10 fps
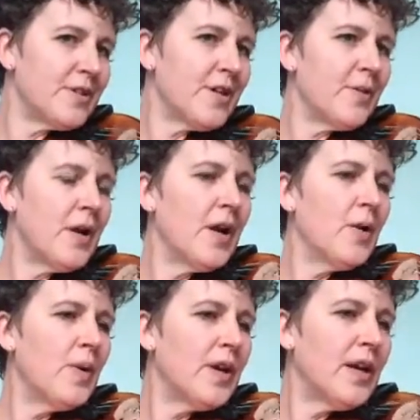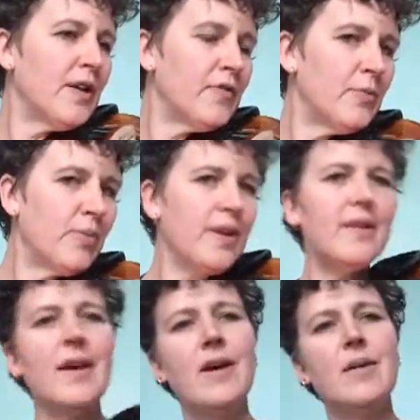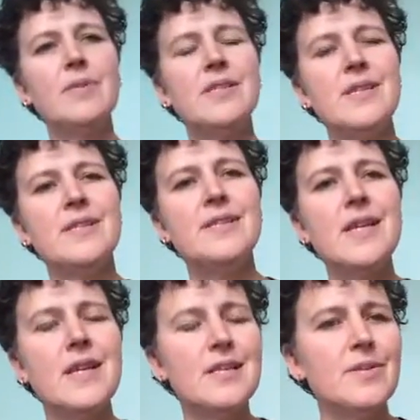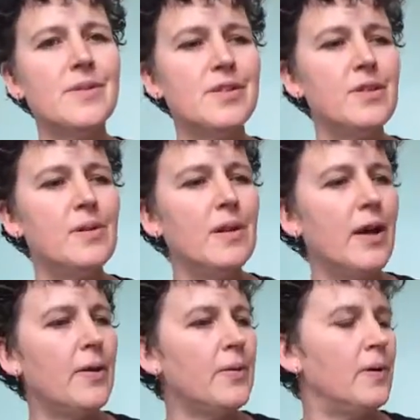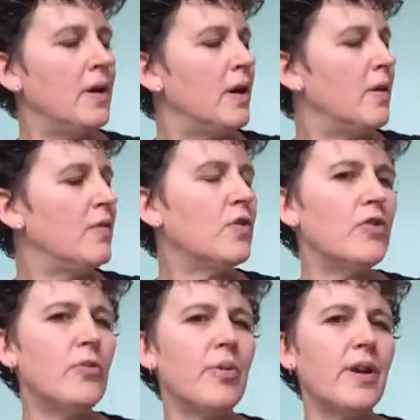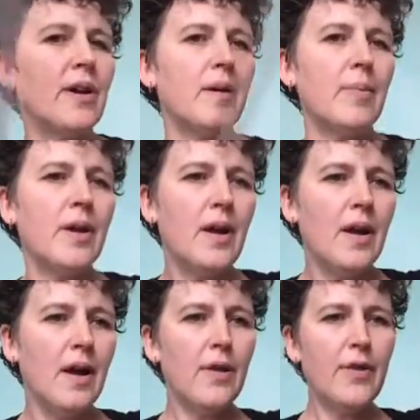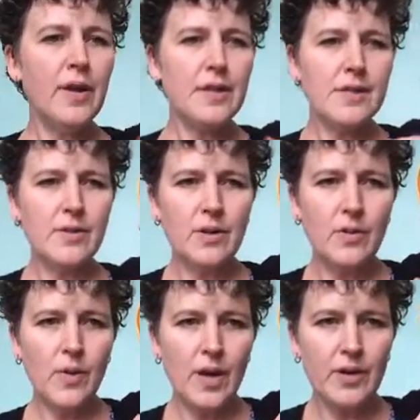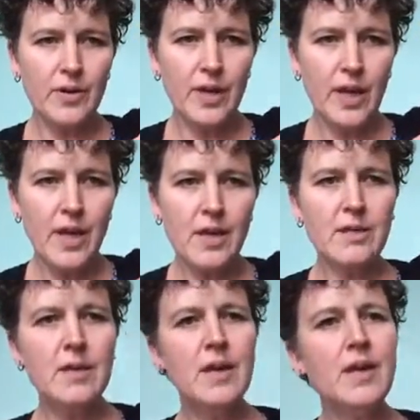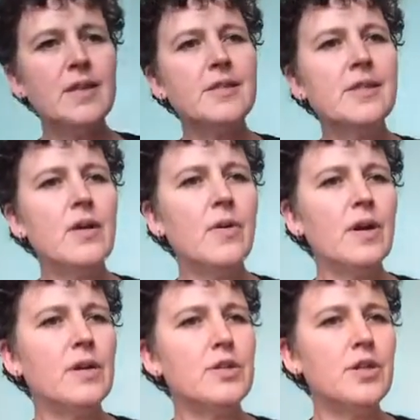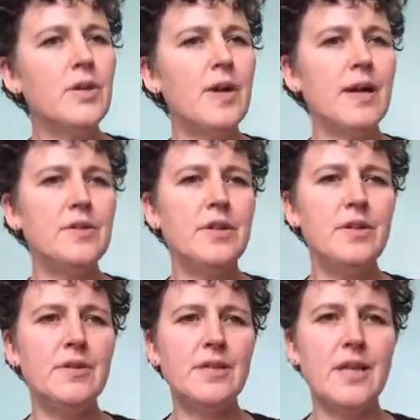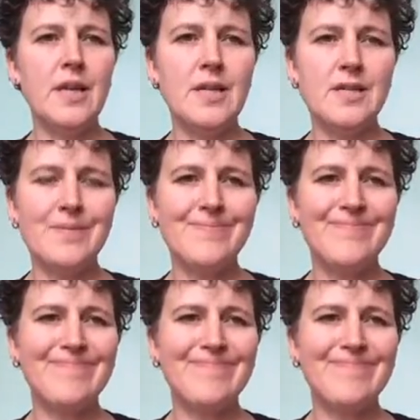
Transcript: So we're going to have to bring that up. It says C, so it's too low. We've got to bring it up. I think it's not going to work on here. So I'm going to show you how to use these.